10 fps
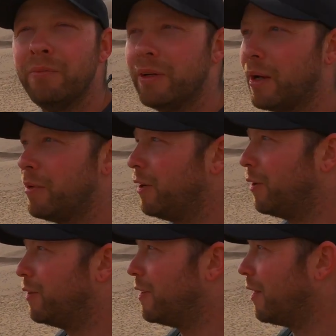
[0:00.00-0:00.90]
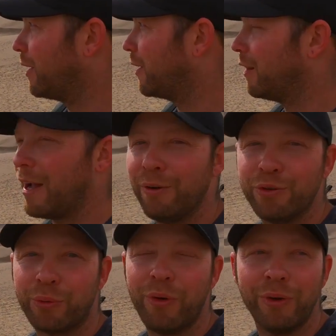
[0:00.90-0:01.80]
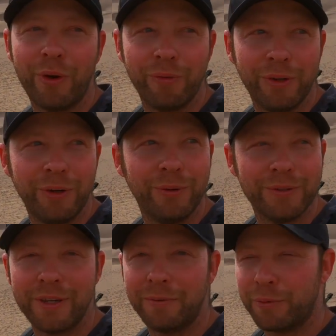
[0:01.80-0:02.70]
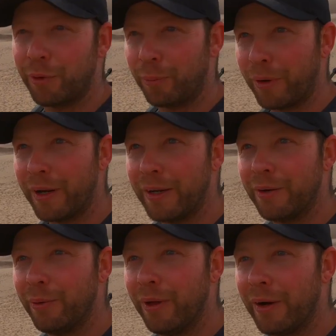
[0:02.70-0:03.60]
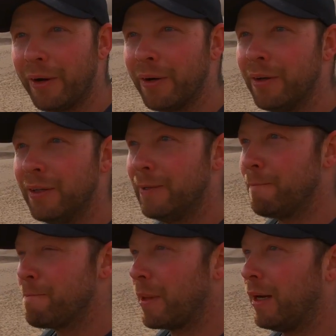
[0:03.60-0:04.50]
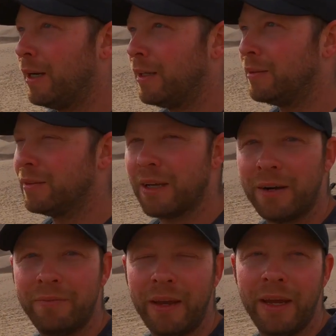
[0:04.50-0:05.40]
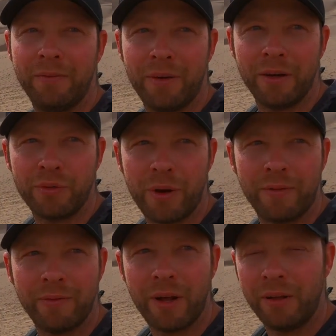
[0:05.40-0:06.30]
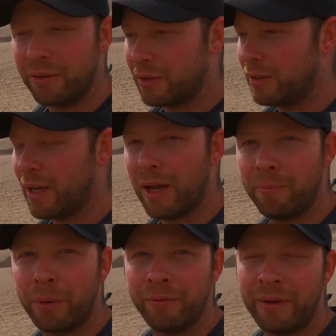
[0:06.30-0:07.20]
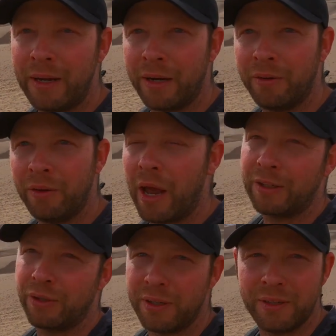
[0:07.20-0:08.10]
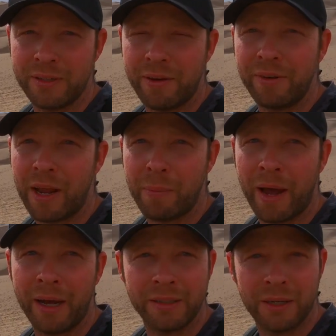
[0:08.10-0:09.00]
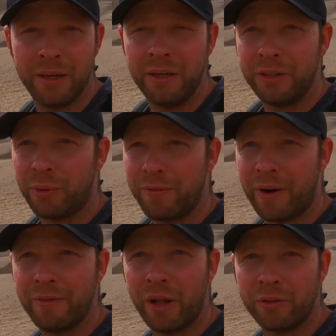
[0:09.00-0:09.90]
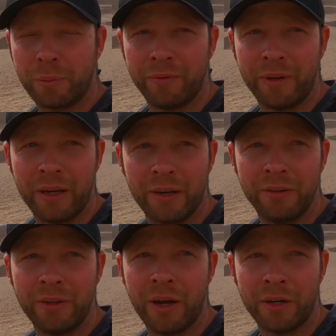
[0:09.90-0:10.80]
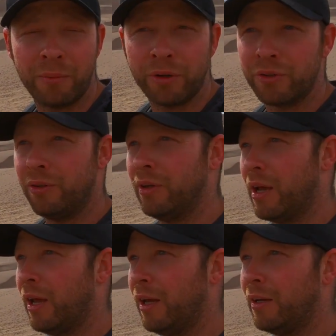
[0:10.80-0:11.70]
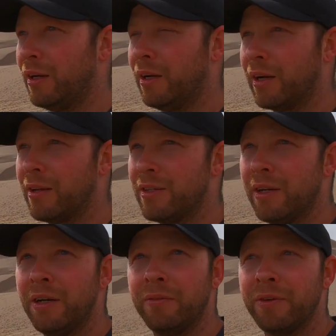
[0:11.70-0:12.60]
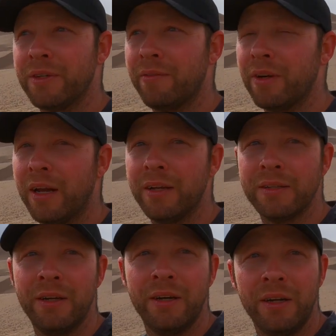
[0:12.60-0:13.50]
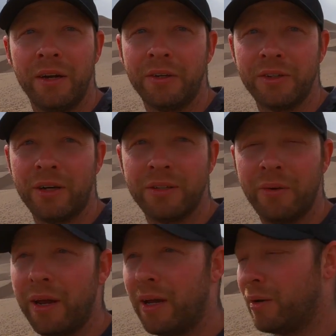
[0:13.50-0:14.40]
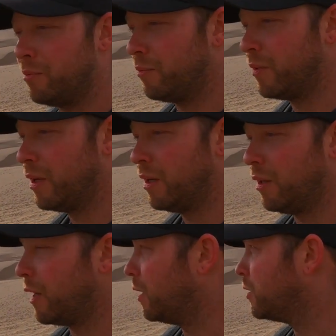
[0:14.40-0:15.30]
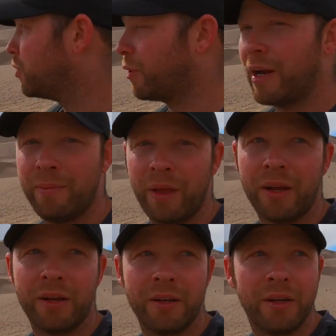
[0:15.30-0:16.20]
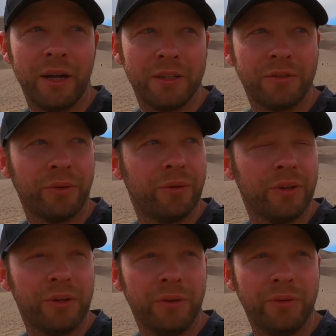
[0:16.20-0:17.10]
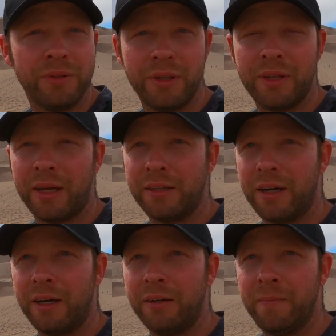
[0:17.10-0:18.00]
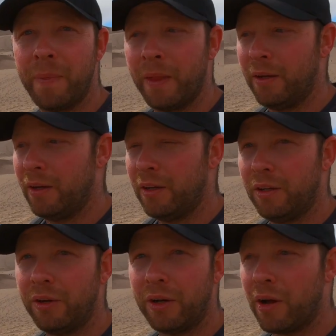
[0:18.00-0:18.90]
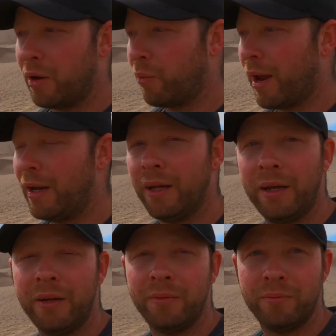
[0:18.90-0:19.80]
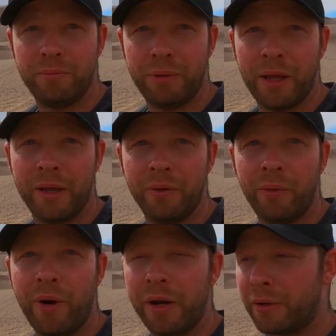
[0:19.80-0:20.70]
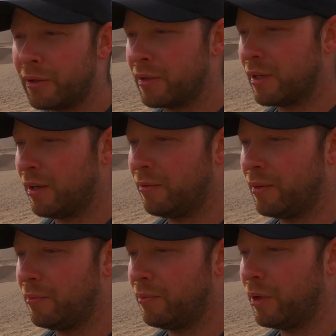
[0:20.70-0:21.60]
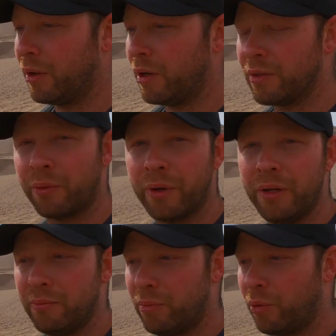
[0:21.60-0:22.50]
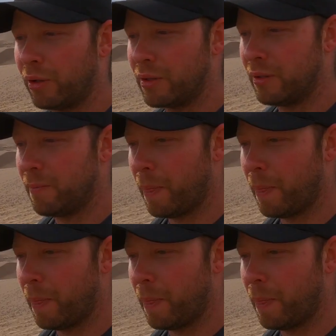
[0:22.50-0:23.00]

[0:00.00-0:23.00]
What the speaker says: But I mean, you can see like the clouds rolling over the dunes and stuff. It's real pretty and cool out here. It's got a fee of $25 a day per vehicle. Actually, it's a 7-day pass. $25 per vehicle, non-commercial, and it gets you in here for 7 days. There's also a stream that cuts through the dunes that you can wade in and play in the water and stuff. And you can also rent boards.